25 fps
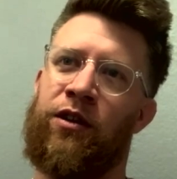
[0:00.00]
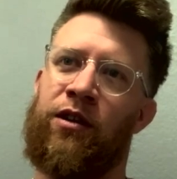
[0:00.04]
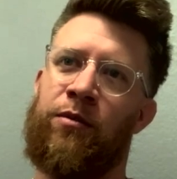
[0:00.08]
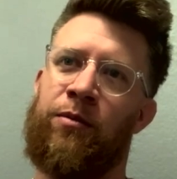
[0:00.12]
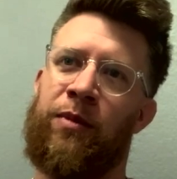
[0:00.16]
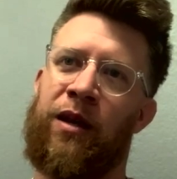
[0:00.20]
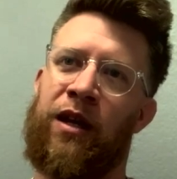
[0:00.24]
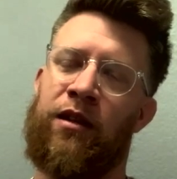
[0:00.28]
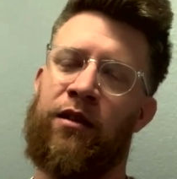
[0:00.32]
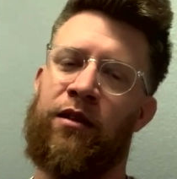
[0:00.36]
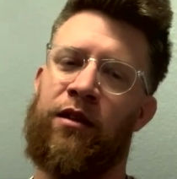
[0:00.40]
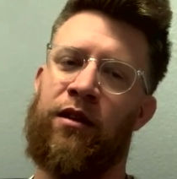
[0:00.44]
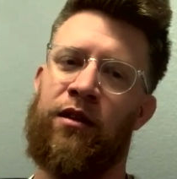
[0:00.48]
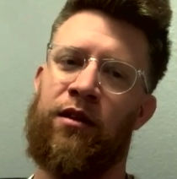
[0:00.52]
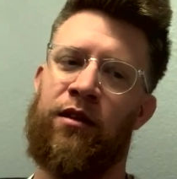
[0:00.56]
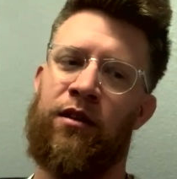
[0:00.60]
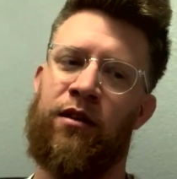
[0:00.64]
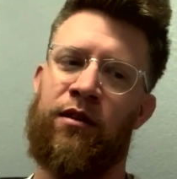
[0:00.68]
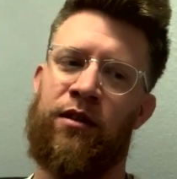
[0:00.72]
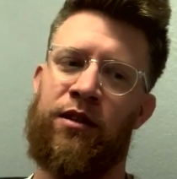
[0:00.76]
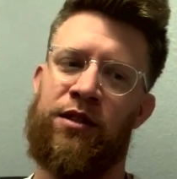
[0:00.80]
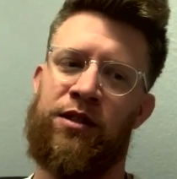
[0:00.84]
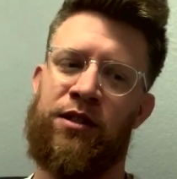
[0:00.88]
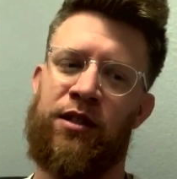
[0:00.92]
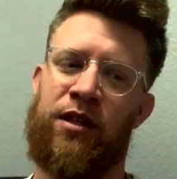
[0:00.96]
about the,
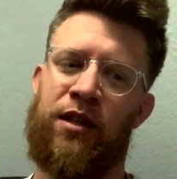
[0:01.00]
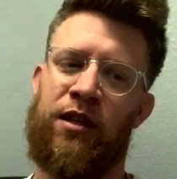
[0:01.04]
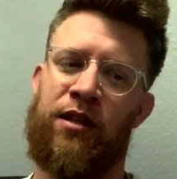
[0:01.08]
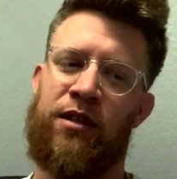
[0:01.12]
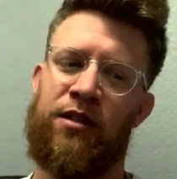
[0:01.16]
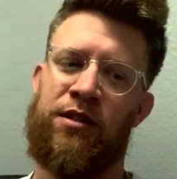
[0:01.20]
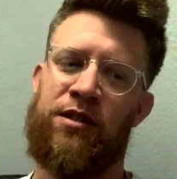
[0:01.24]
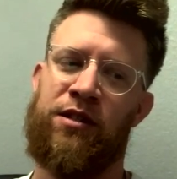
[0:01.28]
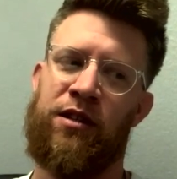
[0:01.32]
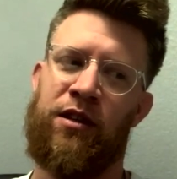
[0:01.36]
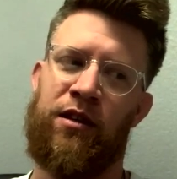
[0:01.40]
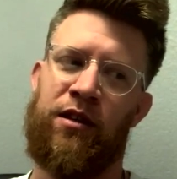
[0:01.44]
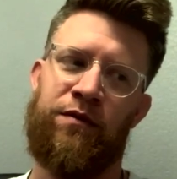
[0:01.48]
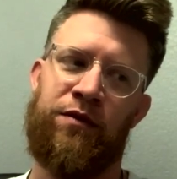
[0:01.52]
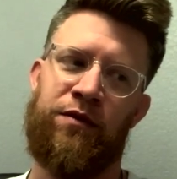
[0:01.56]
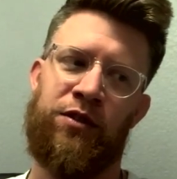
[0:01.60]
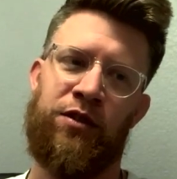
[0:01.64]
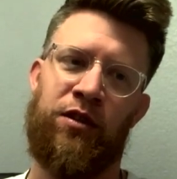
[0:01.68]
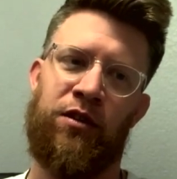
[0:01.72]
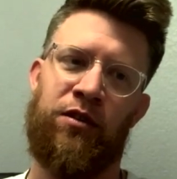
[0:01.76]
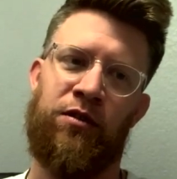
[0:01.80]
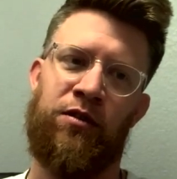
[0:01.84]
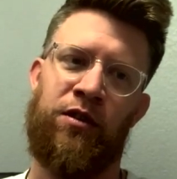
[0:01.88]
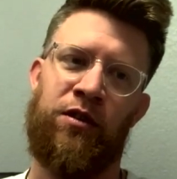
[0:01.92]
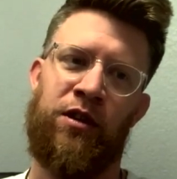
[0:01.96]
the city and stuff
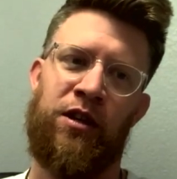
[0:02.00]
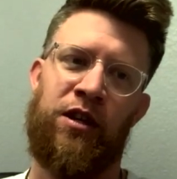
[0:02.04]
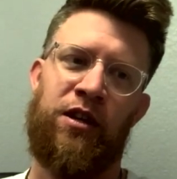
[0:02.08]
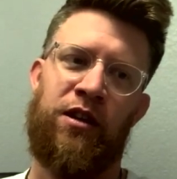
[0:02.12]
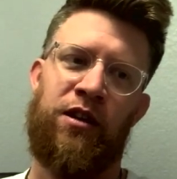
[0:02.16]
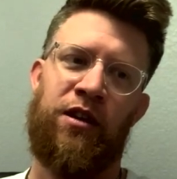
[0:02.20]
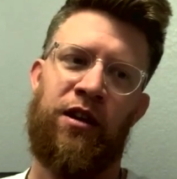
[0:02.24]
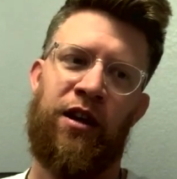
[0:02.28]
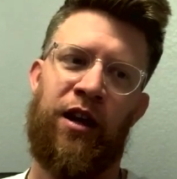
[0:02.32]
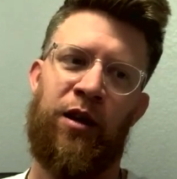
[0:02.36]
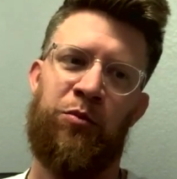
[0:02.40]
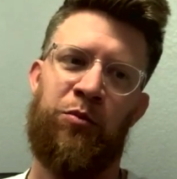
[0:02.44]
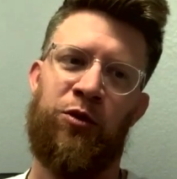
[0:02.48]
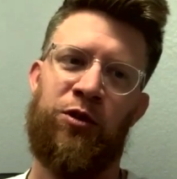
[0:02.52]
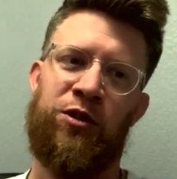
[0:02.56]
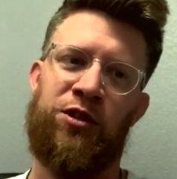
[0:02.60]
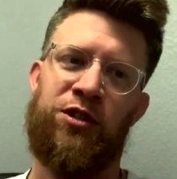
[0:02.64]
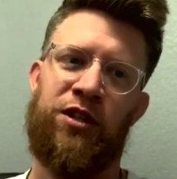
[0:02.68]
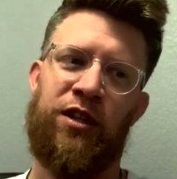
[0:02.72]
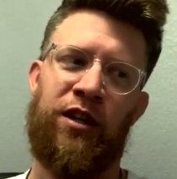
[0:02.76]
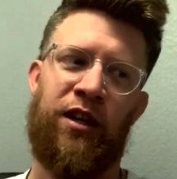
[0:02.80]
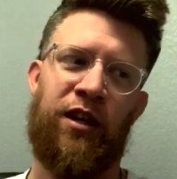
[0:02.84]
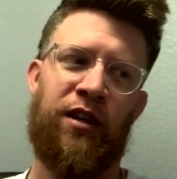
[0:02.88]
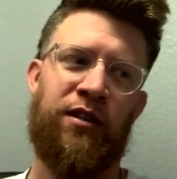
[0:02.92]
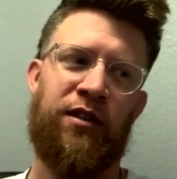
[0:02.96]
so i
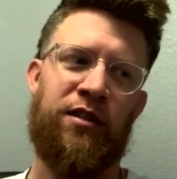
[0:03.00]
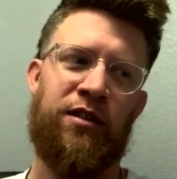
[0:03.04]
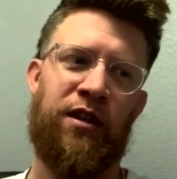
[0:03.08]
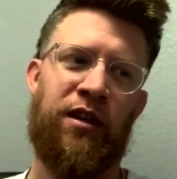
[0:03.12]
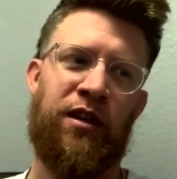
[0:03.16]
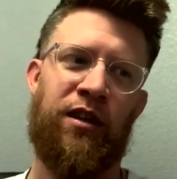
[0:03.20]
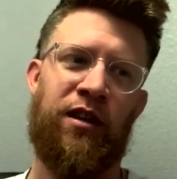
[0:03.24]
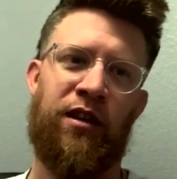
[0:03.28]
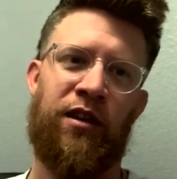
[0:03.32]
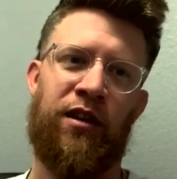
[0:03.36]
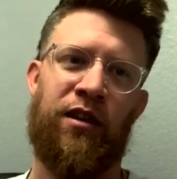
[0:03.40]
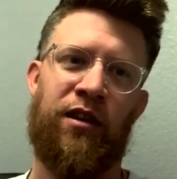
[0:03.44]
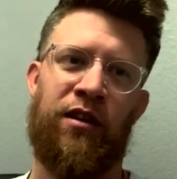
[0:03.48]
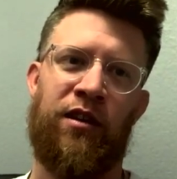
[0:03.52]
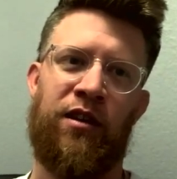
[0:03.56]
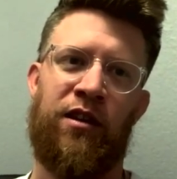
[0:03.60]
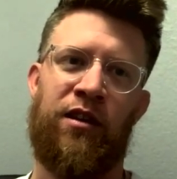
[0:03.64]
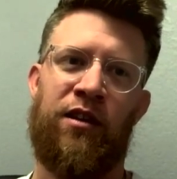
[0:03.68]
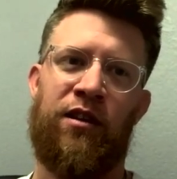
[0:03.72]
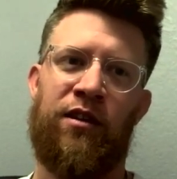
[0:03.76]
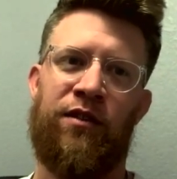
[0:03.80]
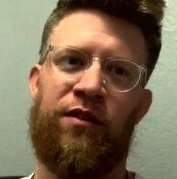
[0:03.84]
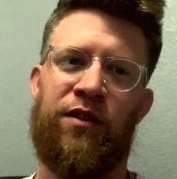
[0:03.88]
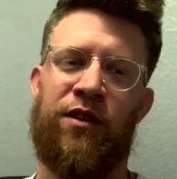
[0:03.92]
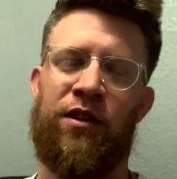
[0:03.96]
appreciate uh,
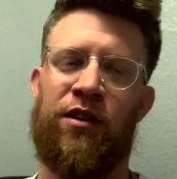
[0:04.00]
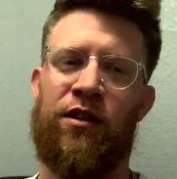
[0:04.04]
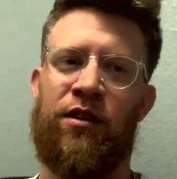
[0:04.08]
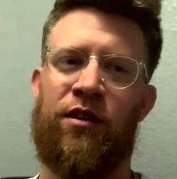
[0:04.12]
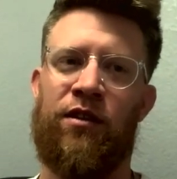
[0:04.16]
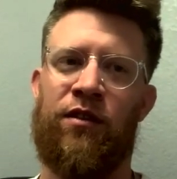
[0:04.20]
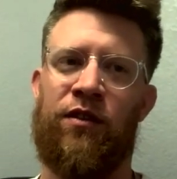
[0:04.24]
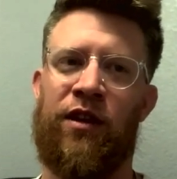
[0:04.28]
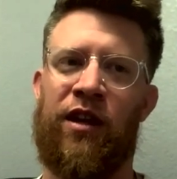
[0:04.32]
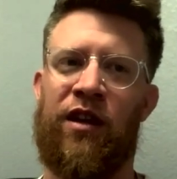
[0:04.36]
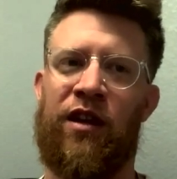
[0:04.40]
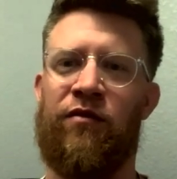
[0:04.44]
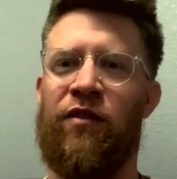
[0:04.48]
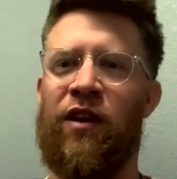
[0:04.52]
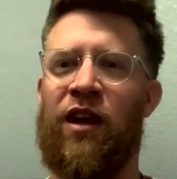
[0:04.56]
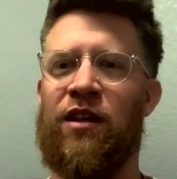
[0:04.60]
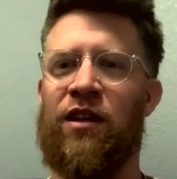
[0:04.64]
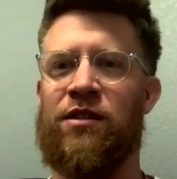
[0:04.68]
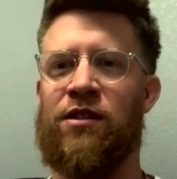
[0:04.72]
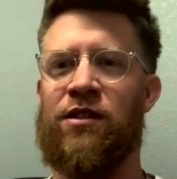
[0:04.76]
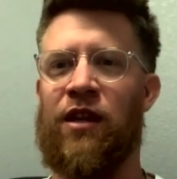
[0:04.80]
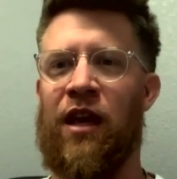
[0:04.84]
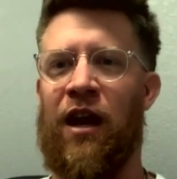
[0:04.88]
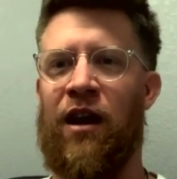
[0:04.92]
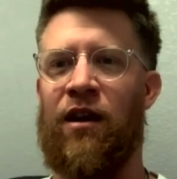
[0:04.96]
the the
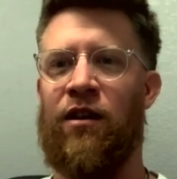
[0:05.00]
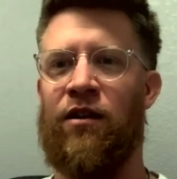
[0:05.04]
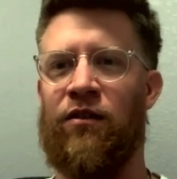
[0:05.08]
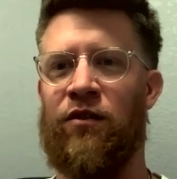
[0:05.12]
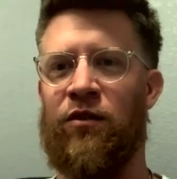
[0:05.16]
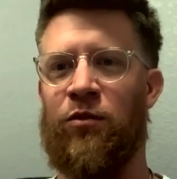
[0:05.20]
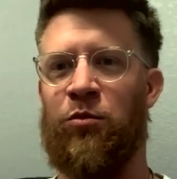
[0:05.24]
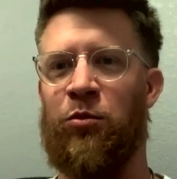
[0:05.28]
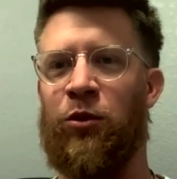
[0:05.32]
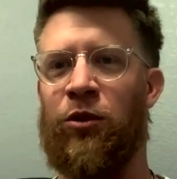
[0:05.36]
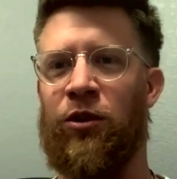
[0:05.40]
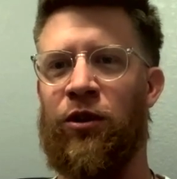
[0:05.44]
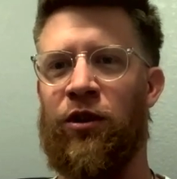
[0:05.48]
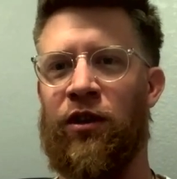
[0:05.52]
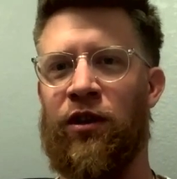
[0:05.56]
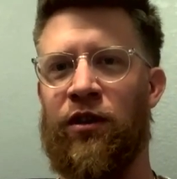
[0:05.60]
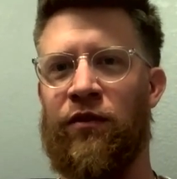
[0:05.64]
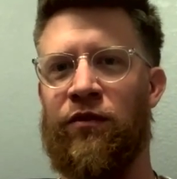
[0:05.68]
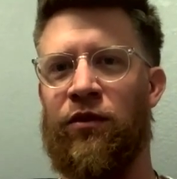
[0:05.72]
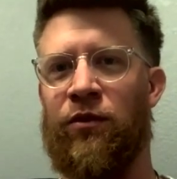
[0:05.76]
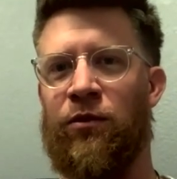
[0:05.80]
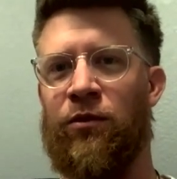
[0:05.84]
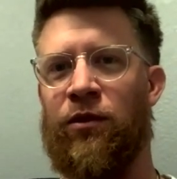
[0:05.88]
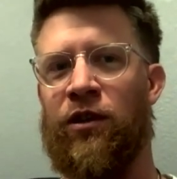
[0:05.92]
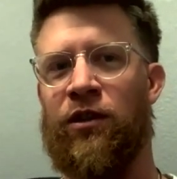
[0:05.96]
advanced scouting report
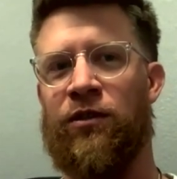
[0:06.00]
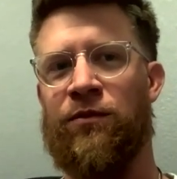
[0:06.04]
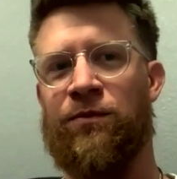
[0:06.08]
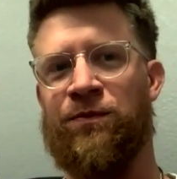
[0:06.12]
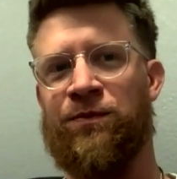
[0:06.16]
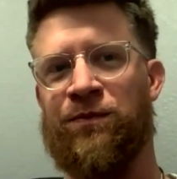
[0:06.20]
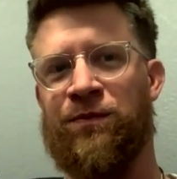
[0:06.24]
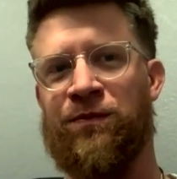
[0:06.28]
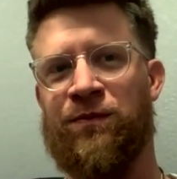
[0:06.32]
if you will